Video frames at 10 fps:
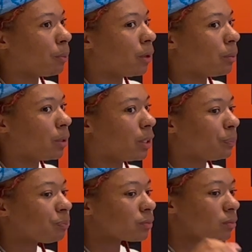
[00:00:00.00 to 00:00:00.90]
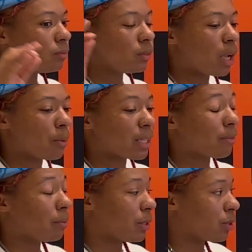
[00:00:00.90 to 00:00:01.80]
the point where I was
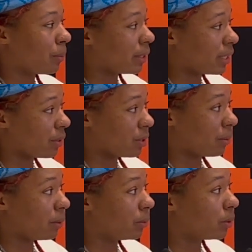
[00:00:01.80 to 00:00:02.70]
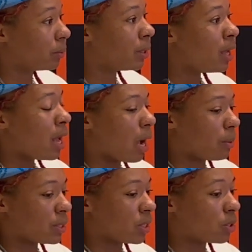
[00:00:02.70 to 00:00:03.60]
having mental breakdowns in my room. I
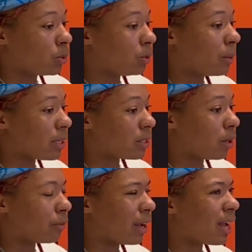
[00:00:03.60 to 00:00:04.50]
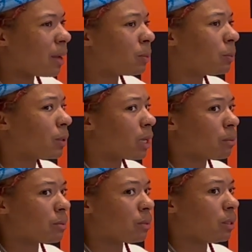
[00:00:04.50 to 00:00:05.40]
would seclude myself. I had people
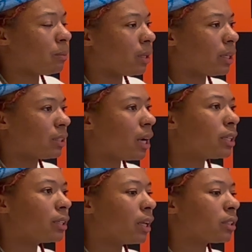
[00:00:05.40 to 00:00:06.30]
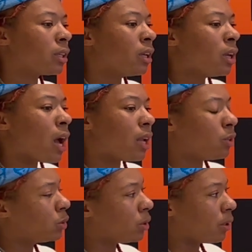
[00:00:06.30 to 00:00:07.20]
come up to me and be like, Nah, you're like, I
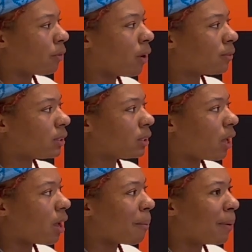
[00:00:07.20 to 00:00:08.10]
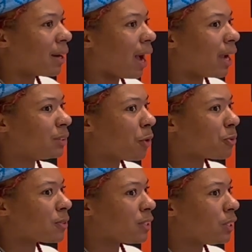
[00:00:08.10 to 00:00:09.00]
know you're involved in a lot, but I
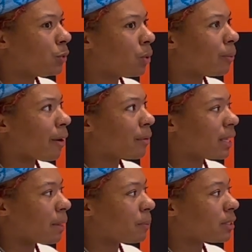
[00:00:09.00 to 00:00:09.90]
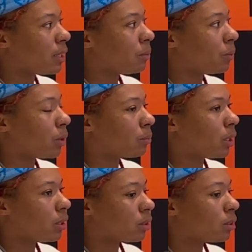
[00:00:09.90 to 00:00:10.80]
don't see you around campus anymore. I'm
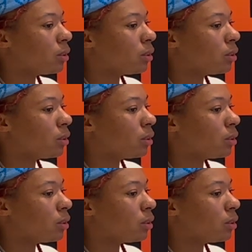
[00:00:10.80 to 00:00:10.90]
like,